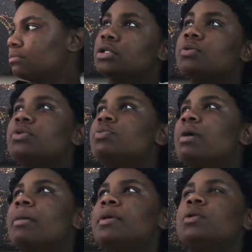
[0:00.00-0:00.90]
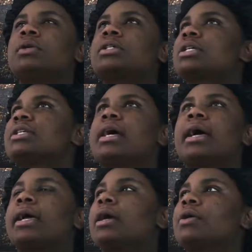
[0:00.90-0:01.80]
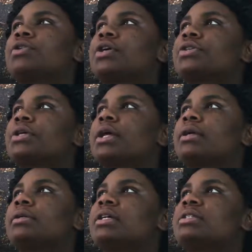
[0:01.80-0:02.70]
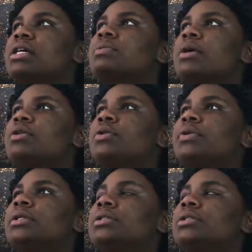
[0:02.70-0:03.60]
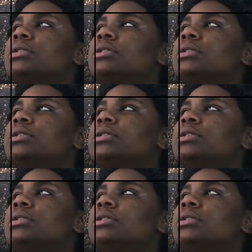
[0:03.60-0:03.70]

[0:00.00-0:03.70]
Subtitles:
you probably doing this because I ain't go to church today. That's why you doing this.